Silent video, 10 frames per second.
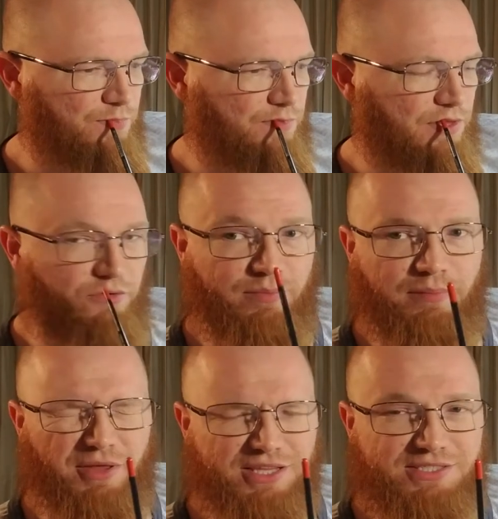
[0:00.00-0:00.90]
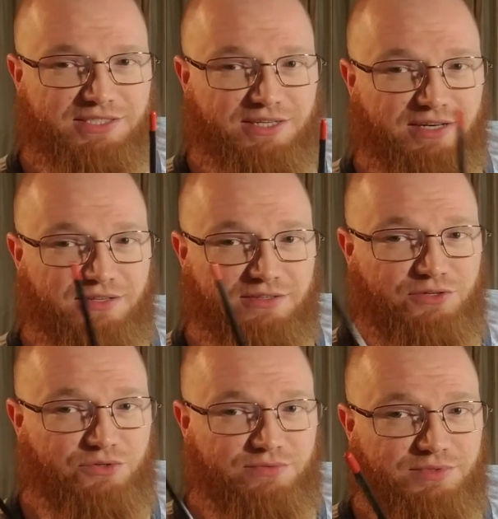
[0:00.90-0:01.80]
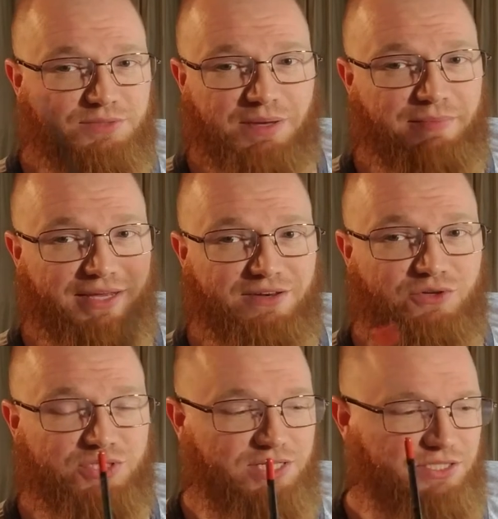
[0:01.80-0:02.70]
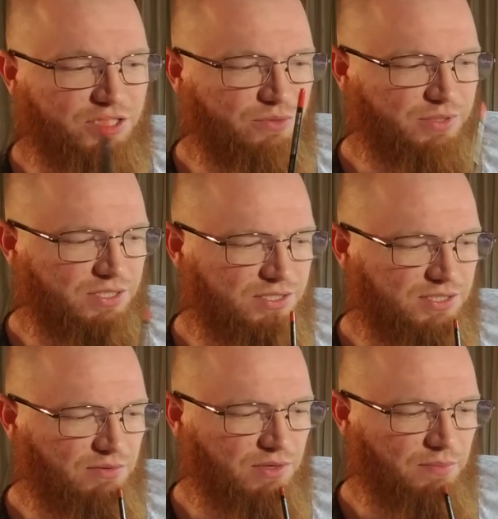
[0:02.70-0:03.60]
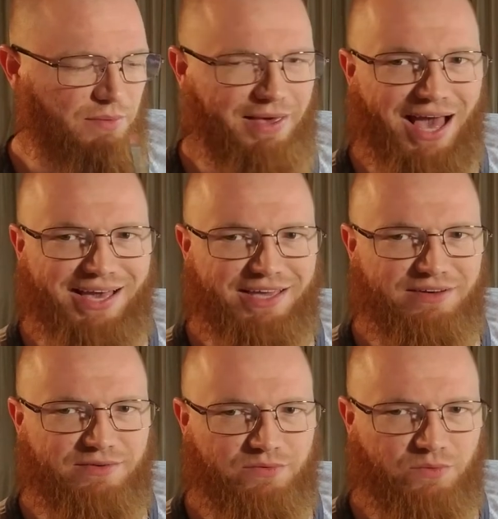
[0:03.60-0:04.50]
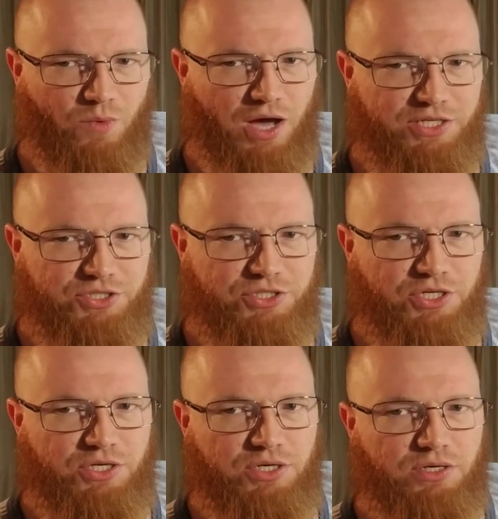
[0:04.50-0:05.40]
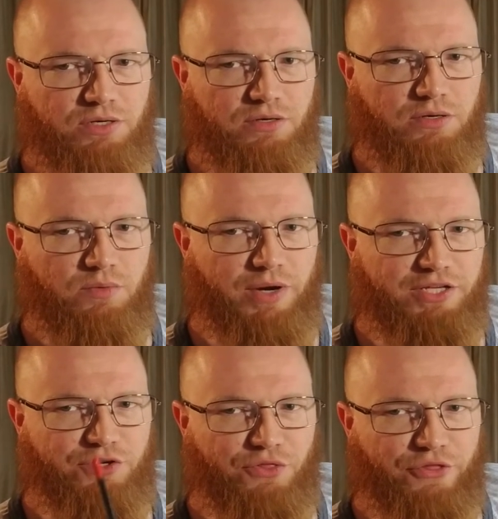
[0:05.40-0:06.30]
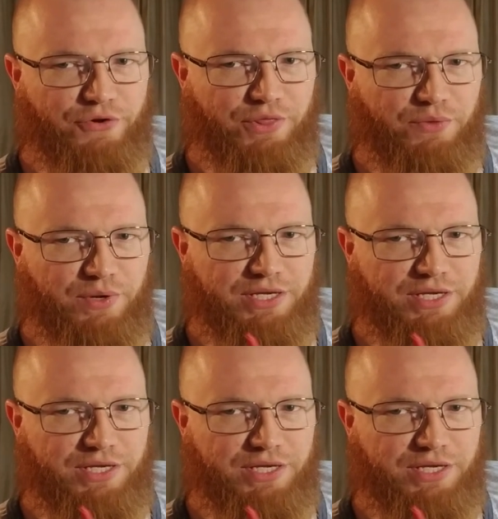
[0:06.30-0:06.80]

And remember, this might make no sense to you, but this is something maybe I can watch when I turn 33,